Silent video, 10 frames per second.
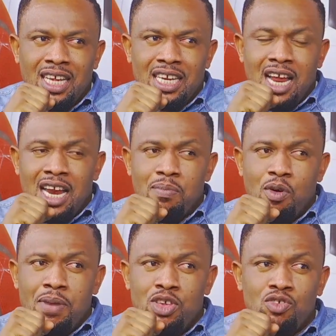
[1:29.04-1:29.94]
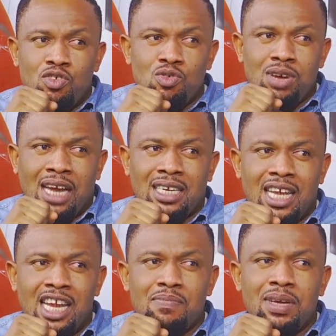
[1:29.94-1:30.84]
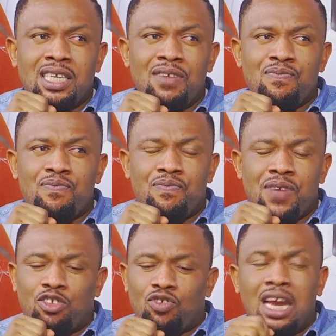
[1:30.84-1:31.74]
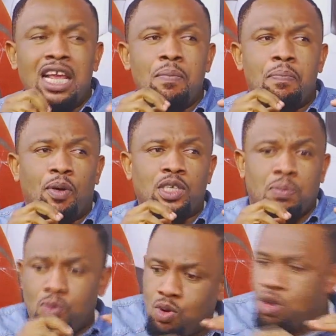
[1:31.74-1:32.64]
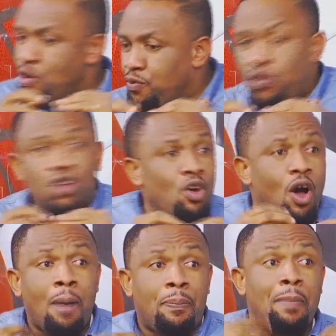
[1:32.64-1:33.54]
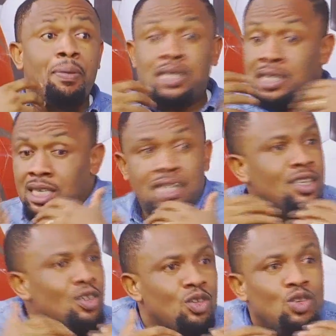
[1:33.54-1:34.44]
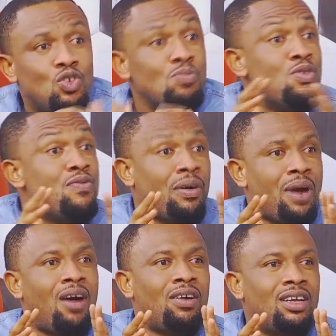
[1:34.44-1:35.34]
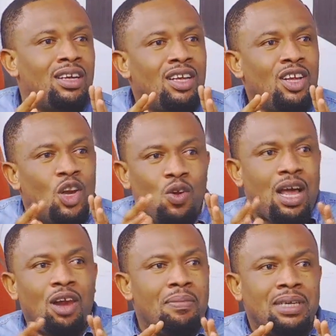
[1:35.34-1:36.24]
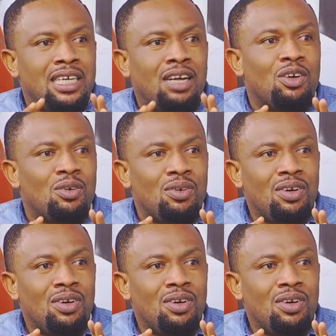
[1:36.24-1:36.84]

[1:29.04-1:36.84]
Then the moment you do that, it makes it virtually impossible for your upper body to move around. Look at Lomachenko.